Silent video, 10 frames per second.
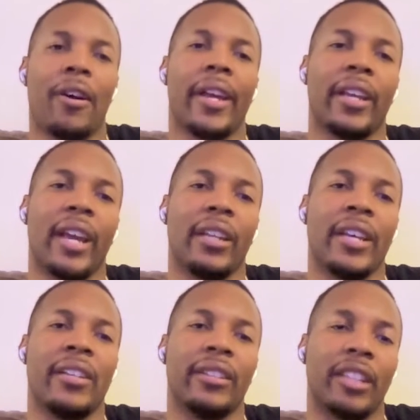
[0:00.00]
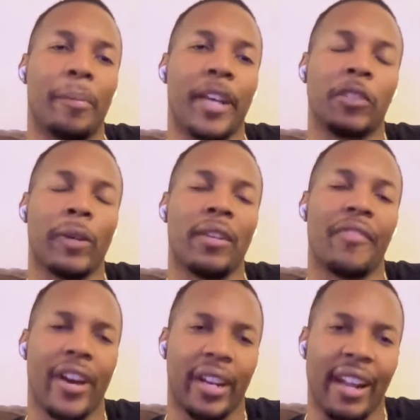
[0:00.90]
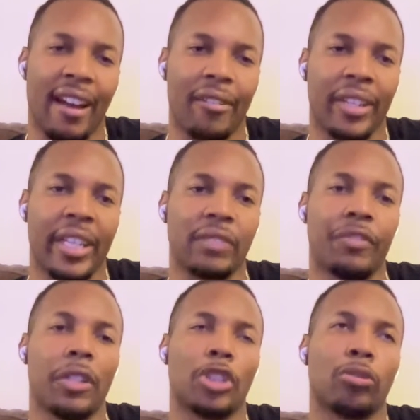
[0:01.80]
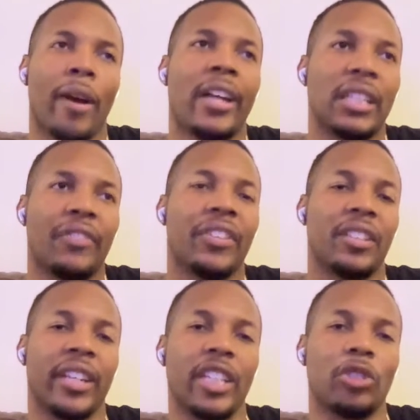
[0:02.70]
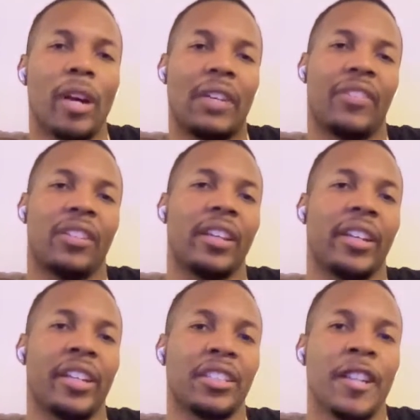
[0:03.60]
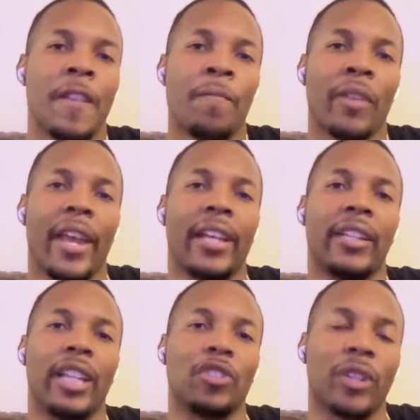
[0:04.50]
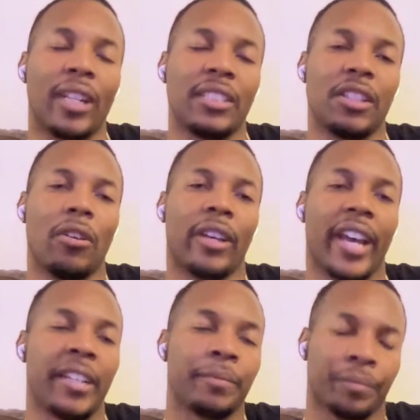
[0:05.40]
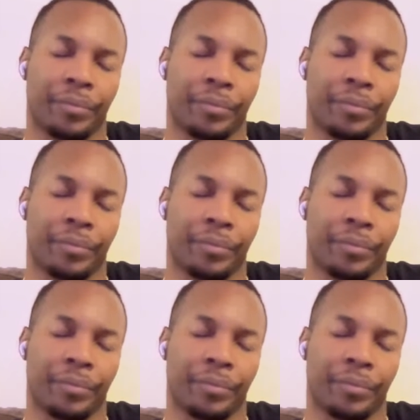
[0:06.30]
And then the best way to find it out is for you to try different things, and try to see, okay,